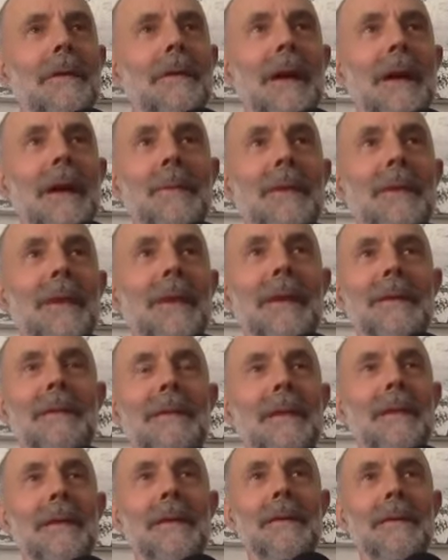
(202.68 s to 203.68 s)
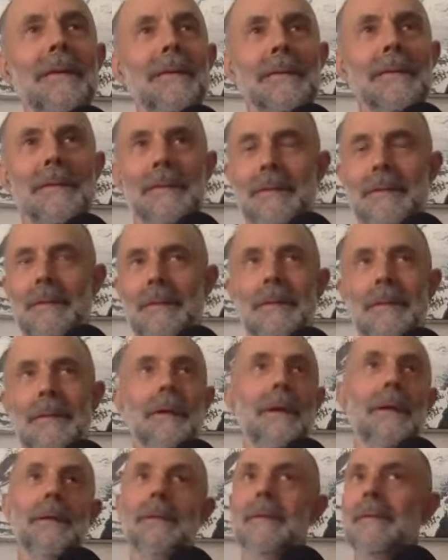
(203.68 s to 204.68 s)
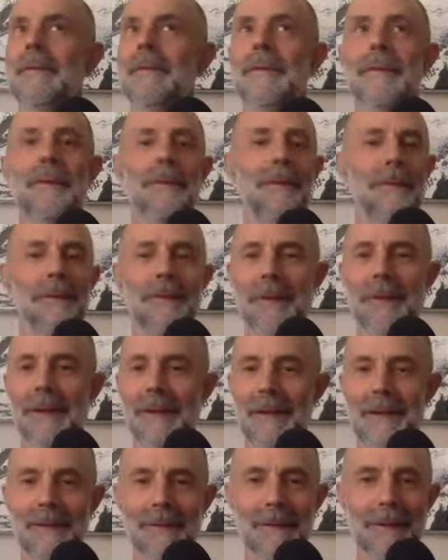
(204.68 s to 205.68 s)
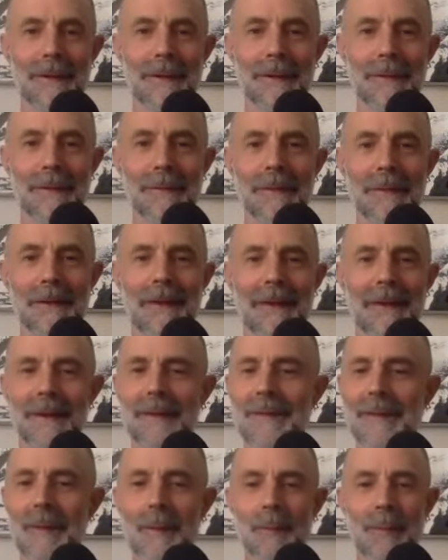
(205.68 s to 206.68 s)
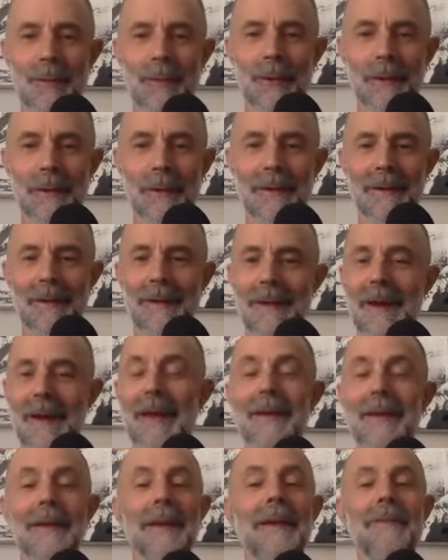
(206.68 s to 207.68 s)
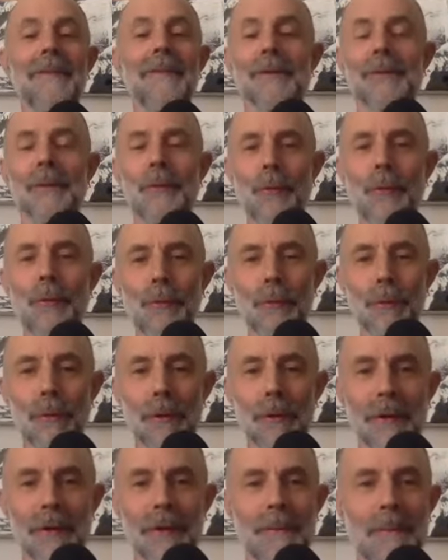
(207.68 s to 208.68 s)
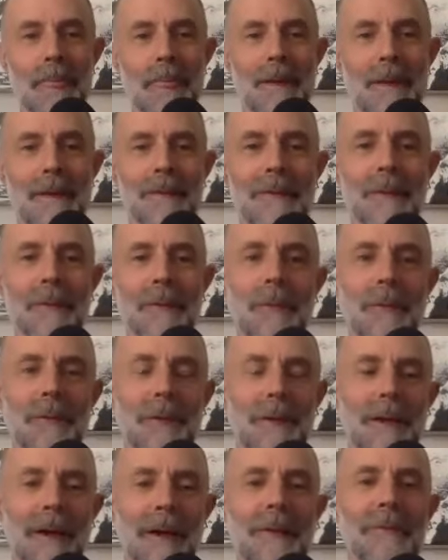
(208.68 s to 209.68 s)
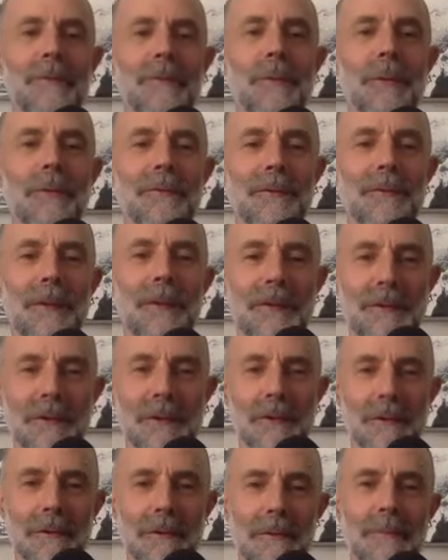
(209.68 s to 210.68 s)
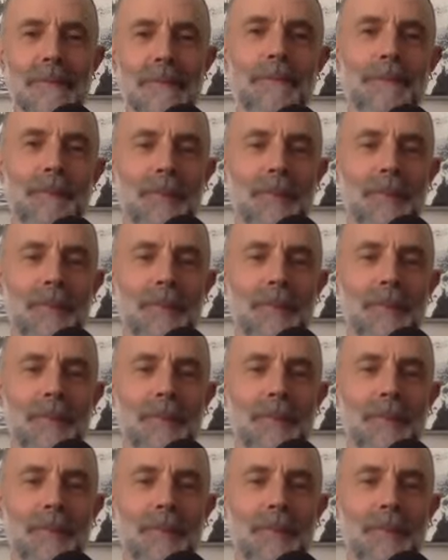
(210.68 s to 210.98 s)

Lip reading: I'm guessing, 2-3 years ago, at some point, I gave a talk that was a kind of revision